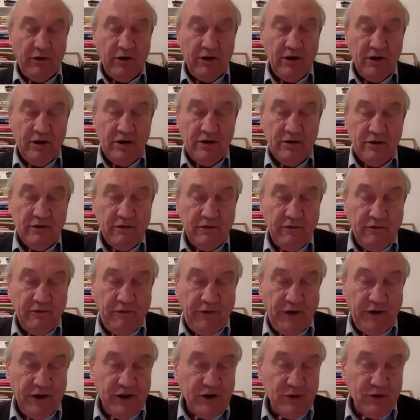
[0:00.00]
uh,
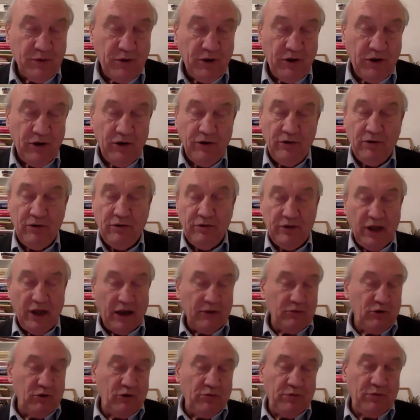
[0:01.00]
fits with you, that
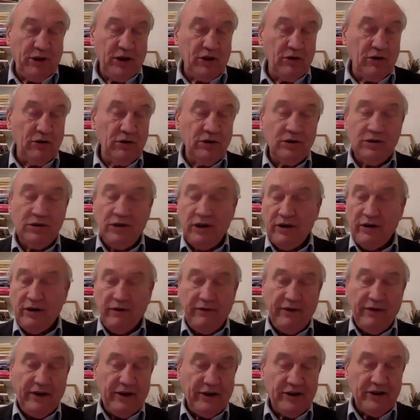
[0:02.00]
would be good. There are
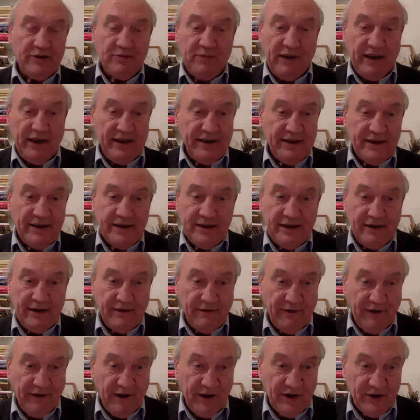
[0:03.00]
various places in
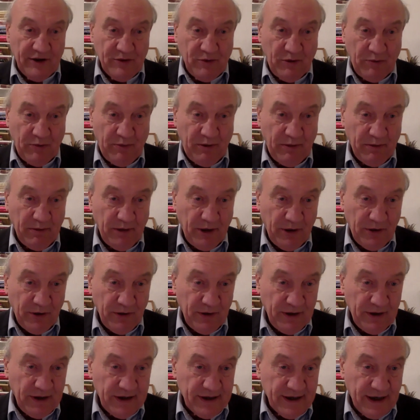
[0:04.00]
France where people are doing
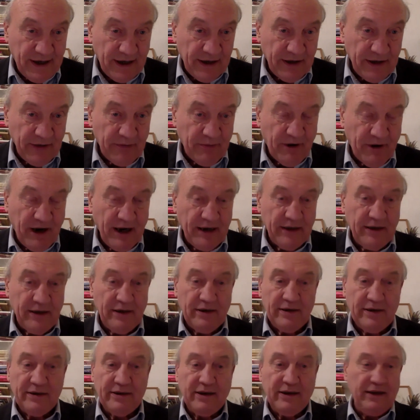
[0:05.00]
this kind of
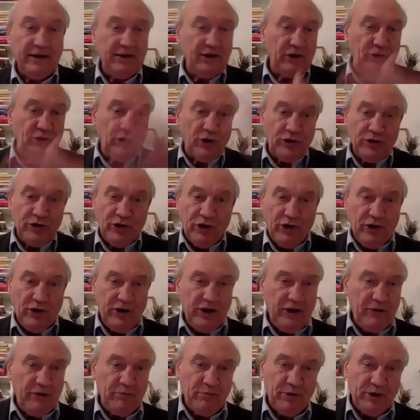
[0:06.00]
practice, in the Dordogne
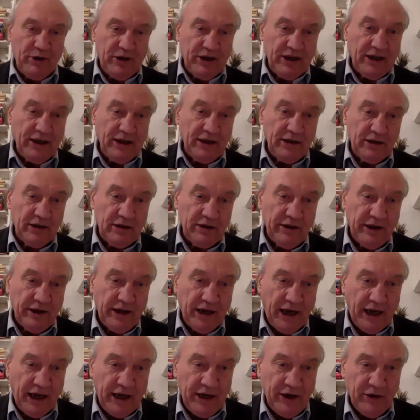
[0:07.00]
in particular, that
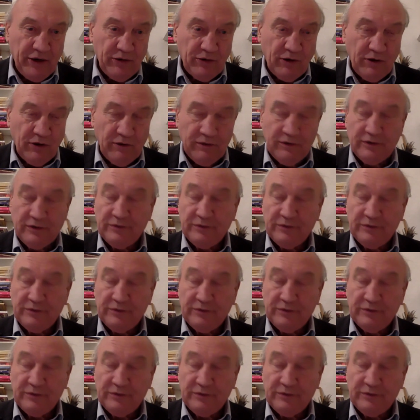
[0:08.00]
I mm-hmm. know of.